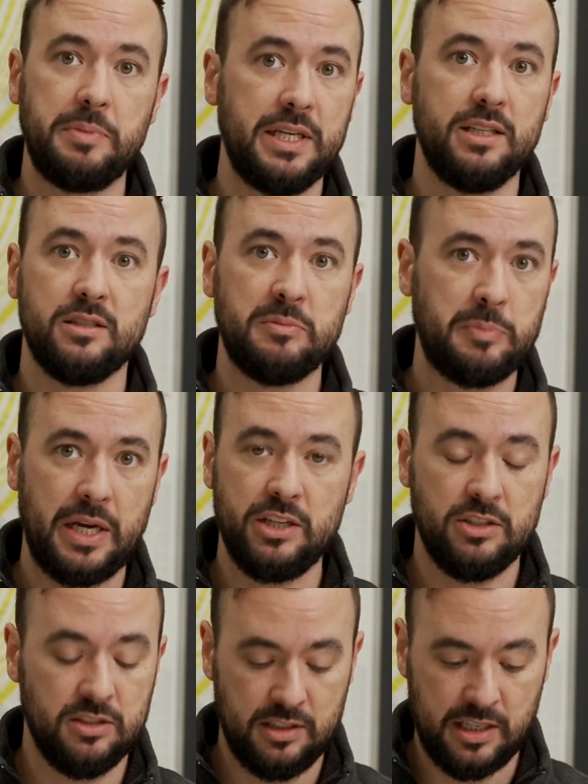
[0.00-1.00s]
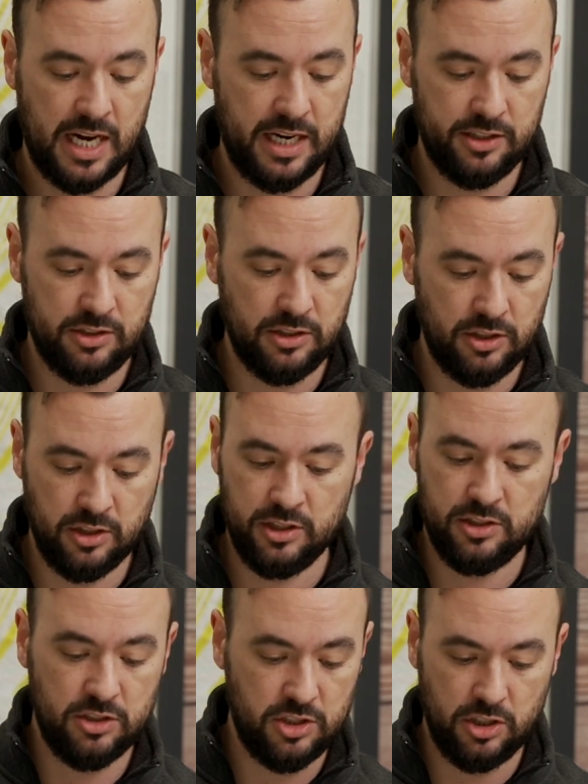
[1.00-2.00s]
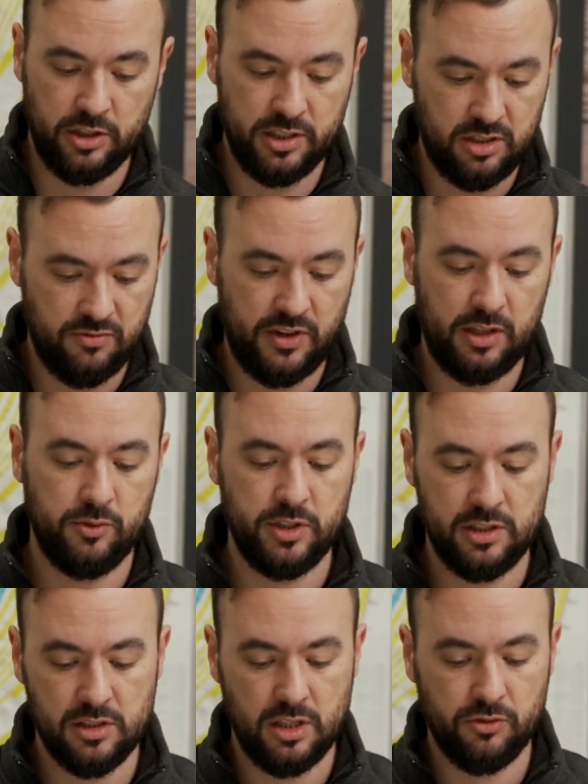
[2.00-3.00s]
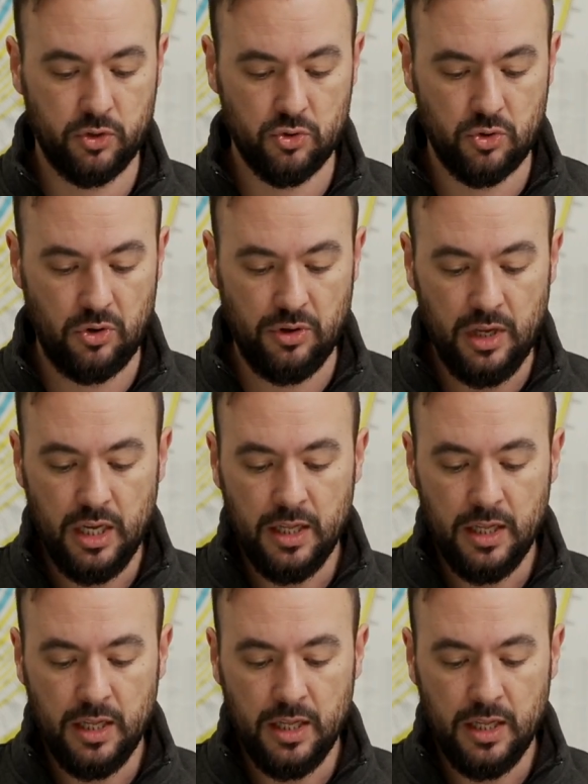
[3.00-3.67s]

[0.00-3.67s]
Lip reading: peace and patience and kindness and goodness and gentleness and faithfulness and self-control.